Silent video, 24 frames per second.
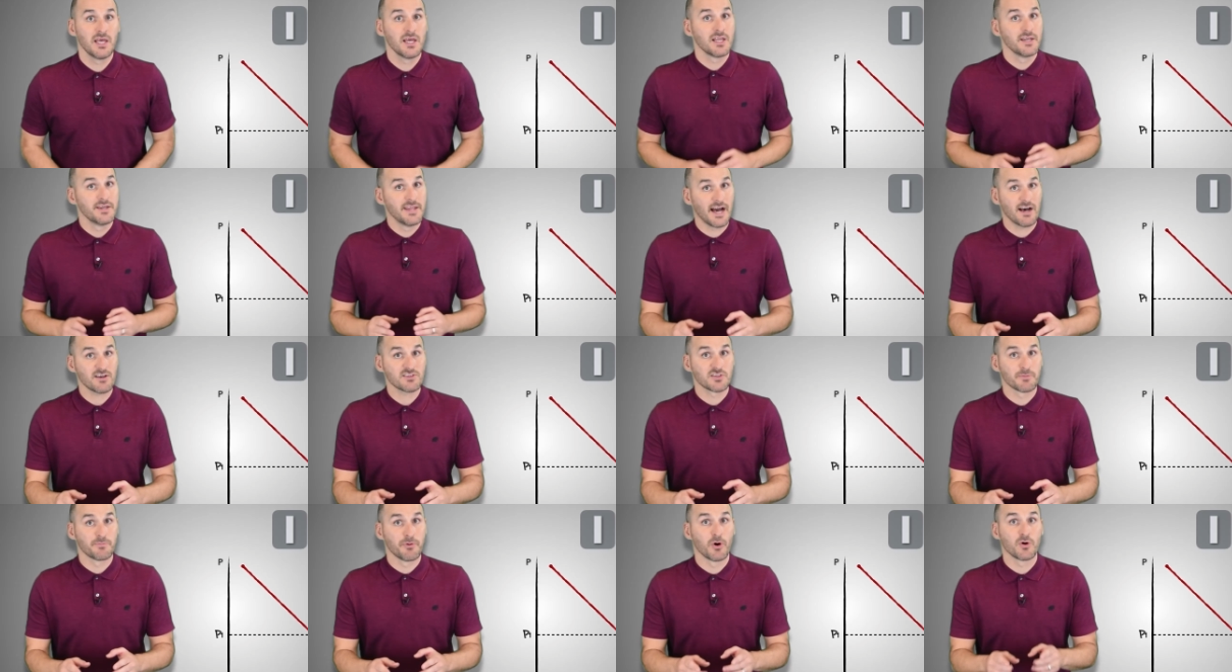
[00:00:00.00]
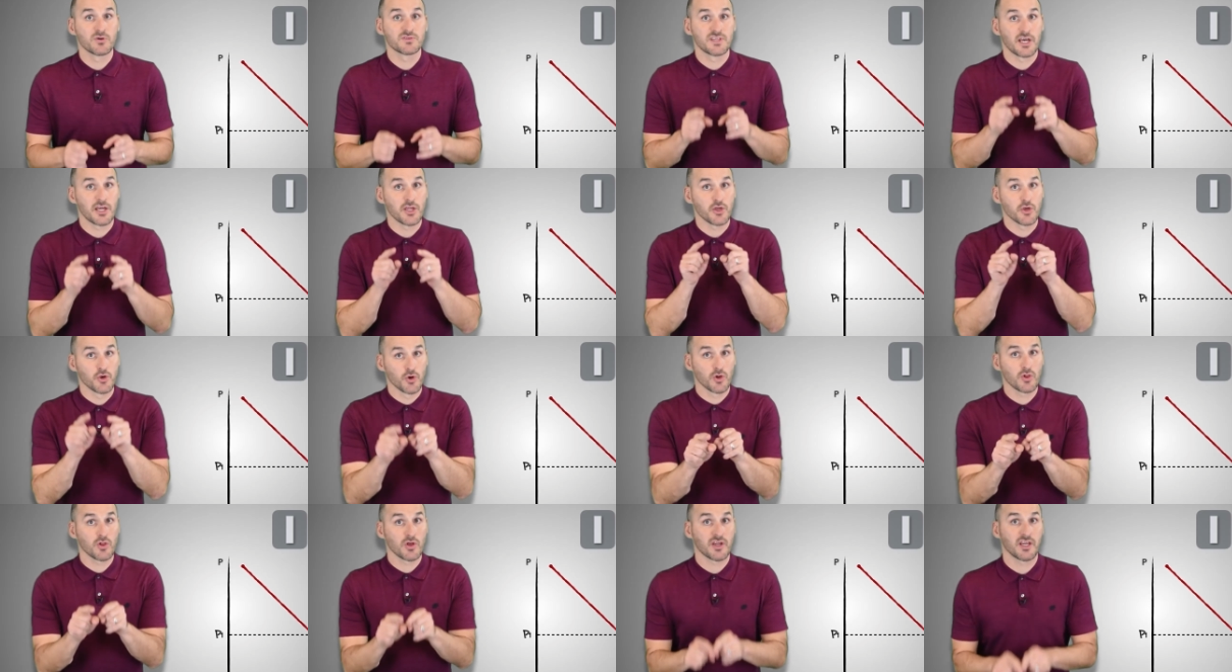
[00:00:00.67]
Now suppose that
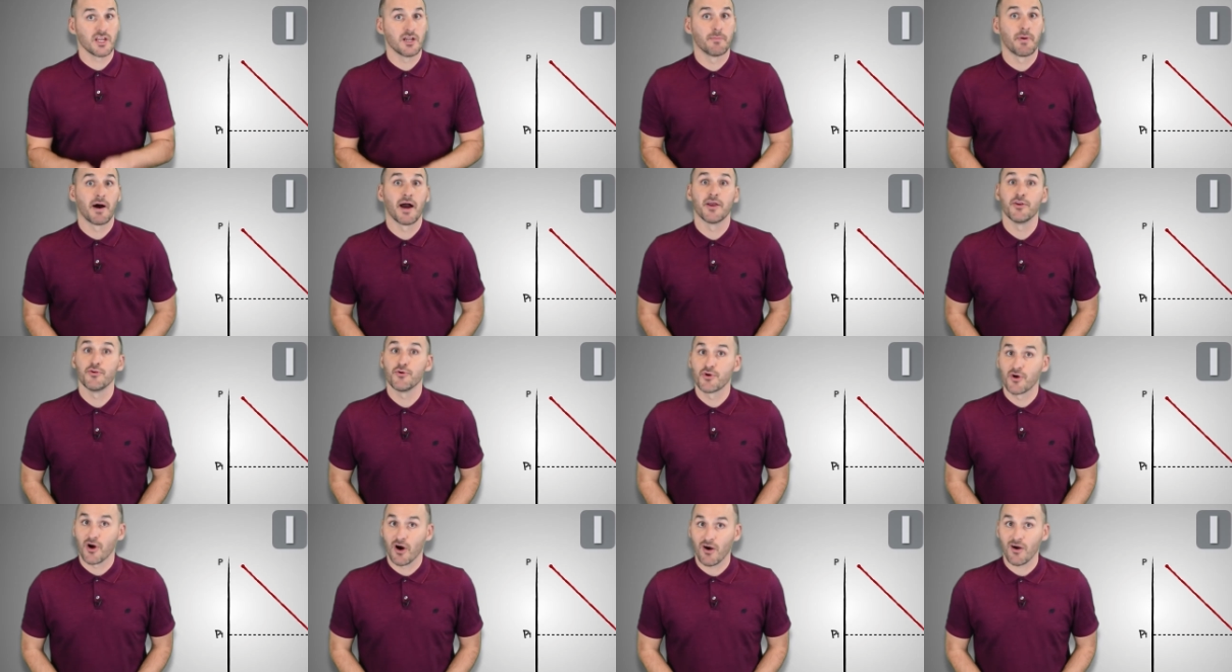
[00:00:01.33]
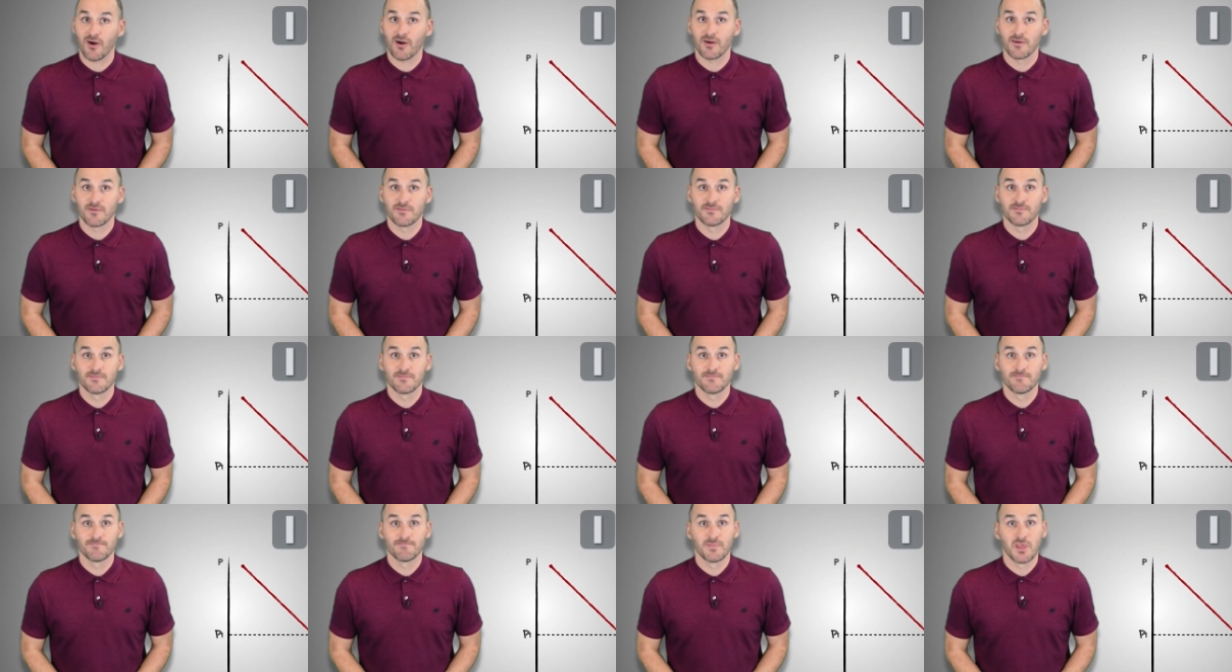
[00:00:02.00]
you're looking to buy a new car.
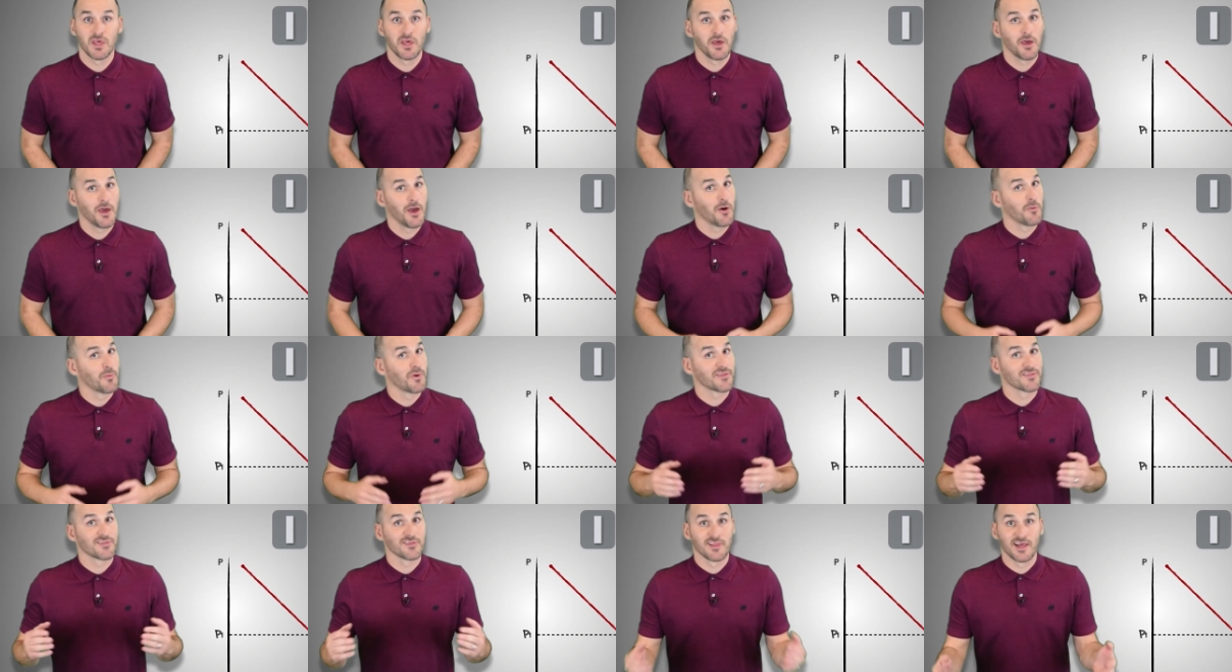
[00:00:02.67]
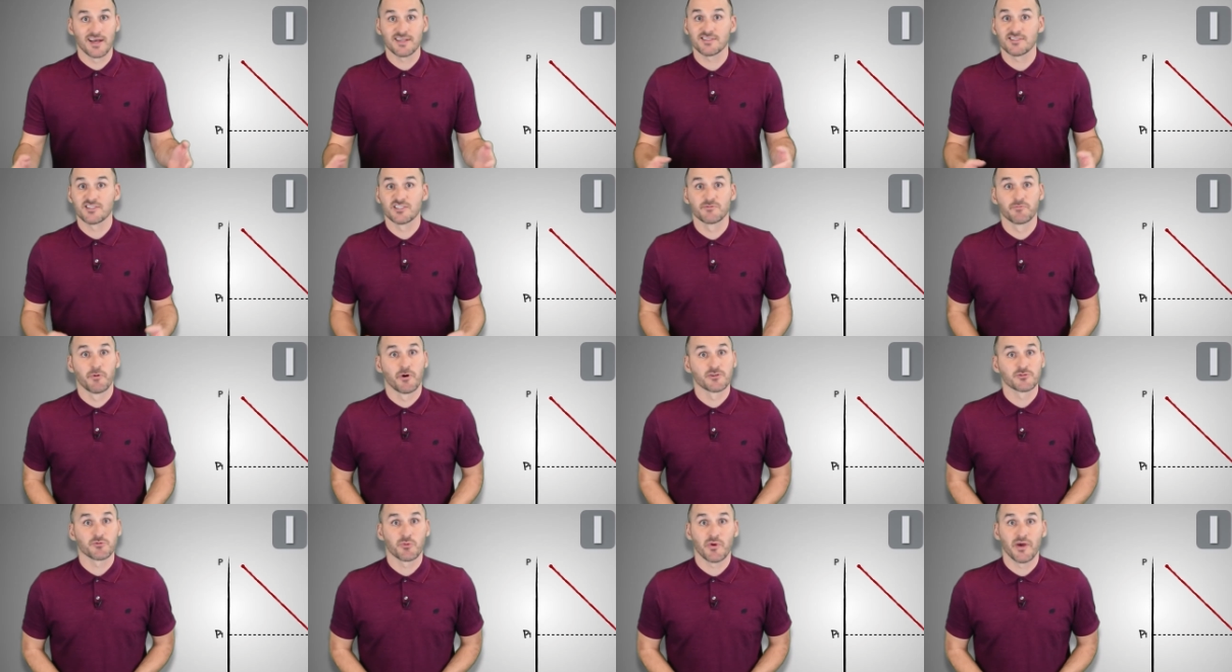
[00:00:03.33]
With less
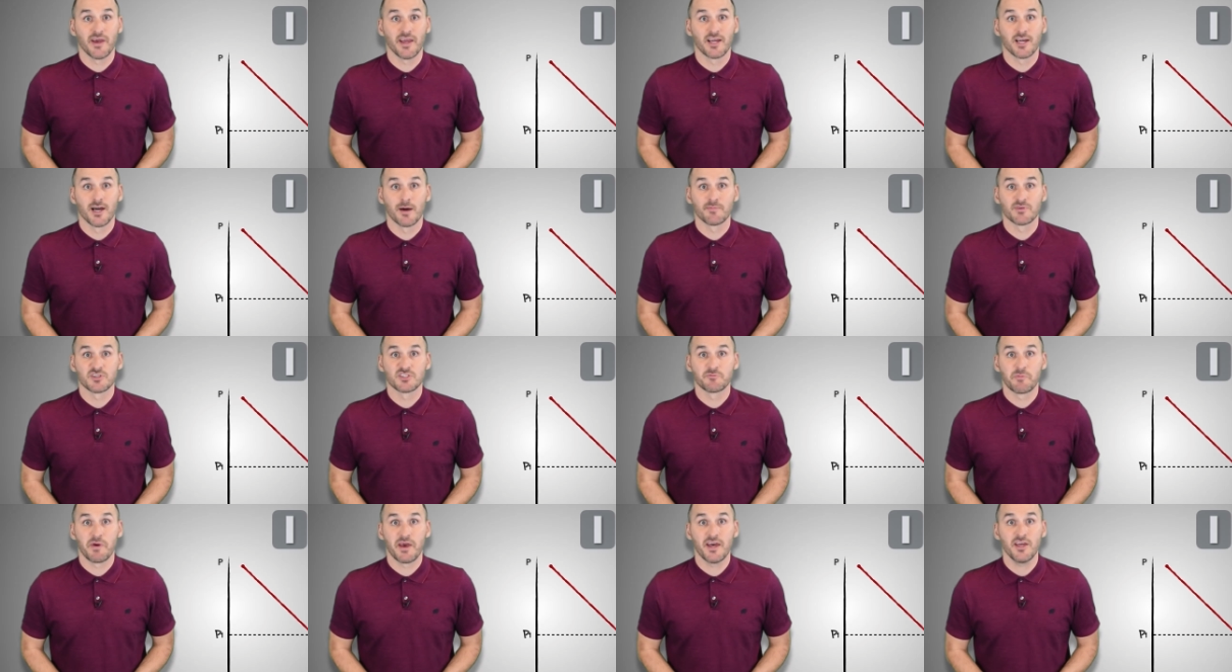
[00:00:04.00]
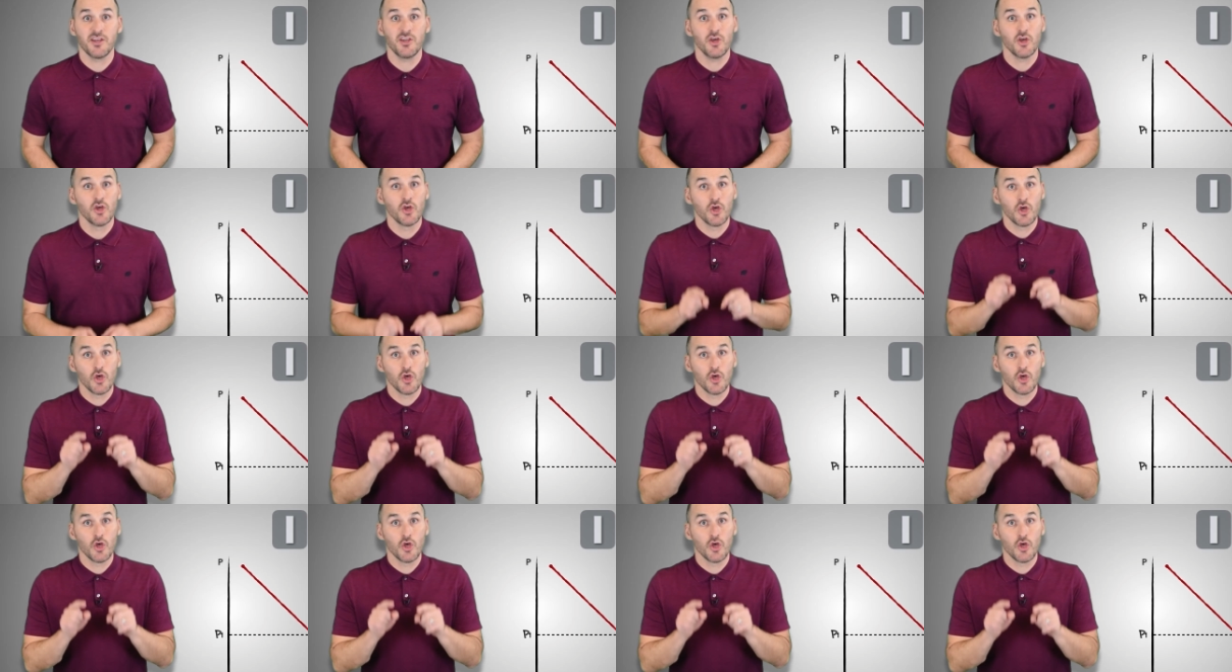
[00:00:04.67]
disposable income to spend,